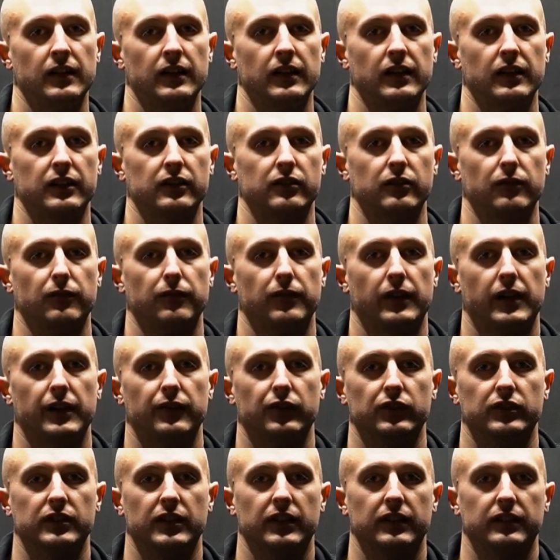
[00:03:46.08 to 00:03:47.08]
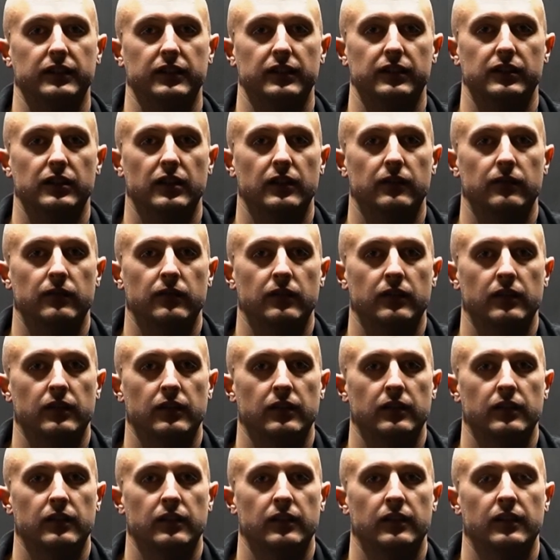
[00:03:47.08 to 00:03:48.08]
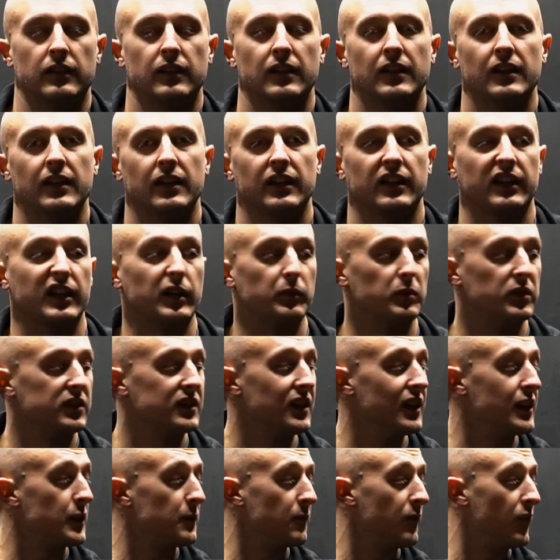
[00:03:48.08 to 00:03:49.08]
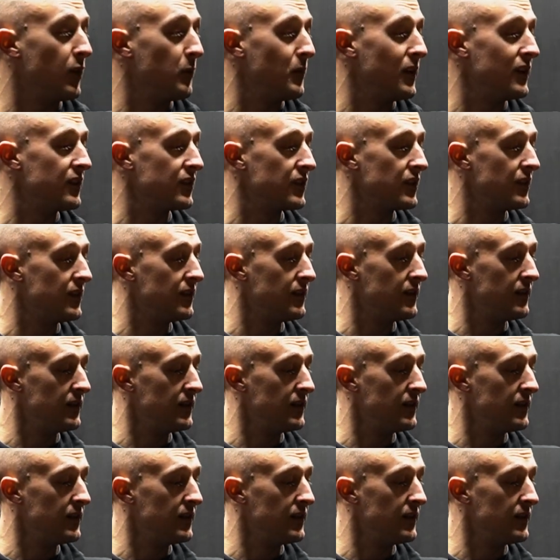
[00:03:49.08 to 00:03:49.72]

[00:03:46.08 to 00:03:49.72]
Let's do 5 or 6 each arm, and a couple of sets before I bench.